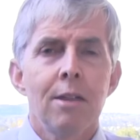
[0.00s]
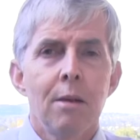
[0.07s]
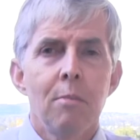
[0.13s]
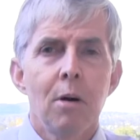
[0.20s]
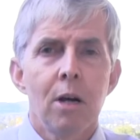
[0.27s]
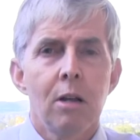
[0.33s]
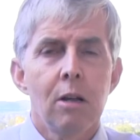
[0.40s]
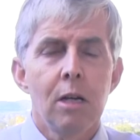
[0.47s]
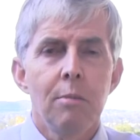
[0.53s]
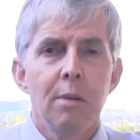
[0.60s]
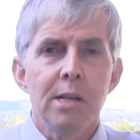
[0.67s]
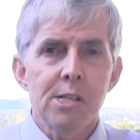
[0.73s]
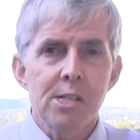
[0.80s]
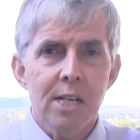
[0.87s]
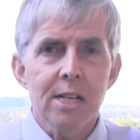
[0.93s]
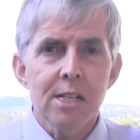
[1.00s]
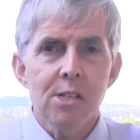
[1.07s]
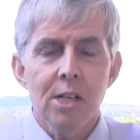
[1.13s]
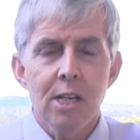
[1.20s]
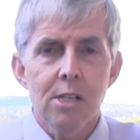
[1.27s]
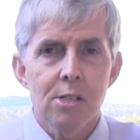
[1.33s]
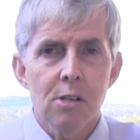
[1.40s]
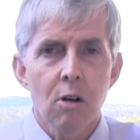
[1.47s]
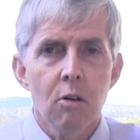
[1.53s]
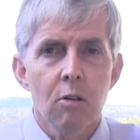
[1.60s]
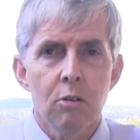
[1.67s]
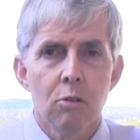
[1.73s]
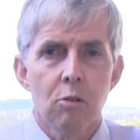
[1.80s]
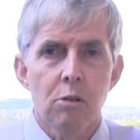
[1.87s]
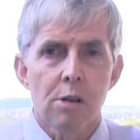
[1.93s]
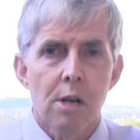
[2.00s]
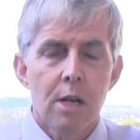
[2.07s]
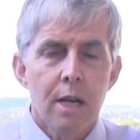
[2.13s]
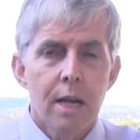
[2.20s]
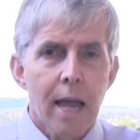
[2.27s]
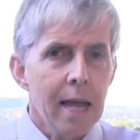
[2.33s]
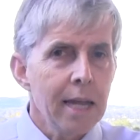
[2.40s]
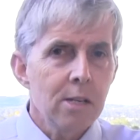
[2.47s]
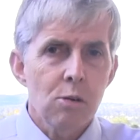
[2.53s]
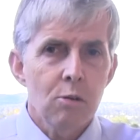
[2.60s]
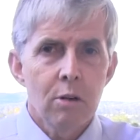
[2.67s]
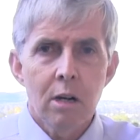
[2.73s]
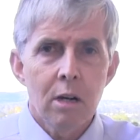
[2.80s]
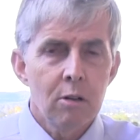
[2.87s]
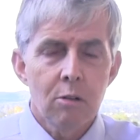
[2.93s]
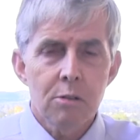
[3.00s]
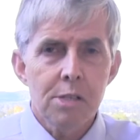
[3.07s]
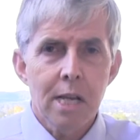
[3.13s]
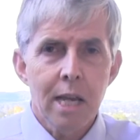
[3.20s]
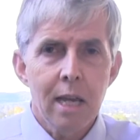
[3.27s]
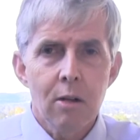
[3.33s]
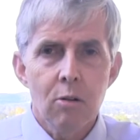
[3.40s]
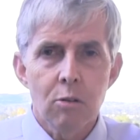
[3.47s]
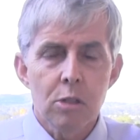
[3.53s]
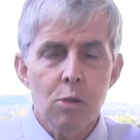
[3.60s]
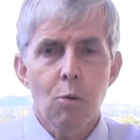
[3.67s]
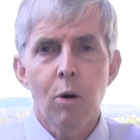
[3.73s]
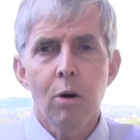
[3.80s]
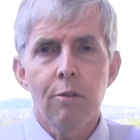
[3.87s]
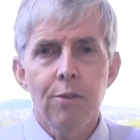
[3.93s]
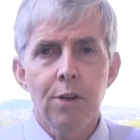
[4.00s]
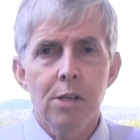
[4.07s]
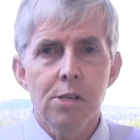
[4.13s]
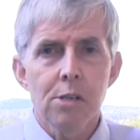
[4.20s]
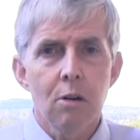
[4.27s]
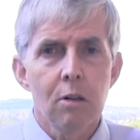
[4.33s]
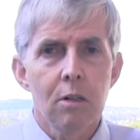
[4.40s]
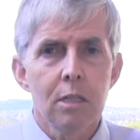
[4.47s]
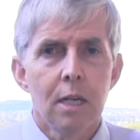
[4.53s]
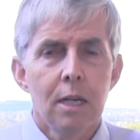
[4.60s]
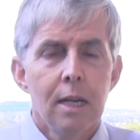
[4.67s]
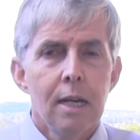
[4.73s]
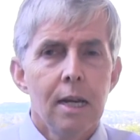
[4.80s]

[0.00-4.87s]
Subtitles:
They might only be 6 years old or 8 or 9 or 10 or 12 years old.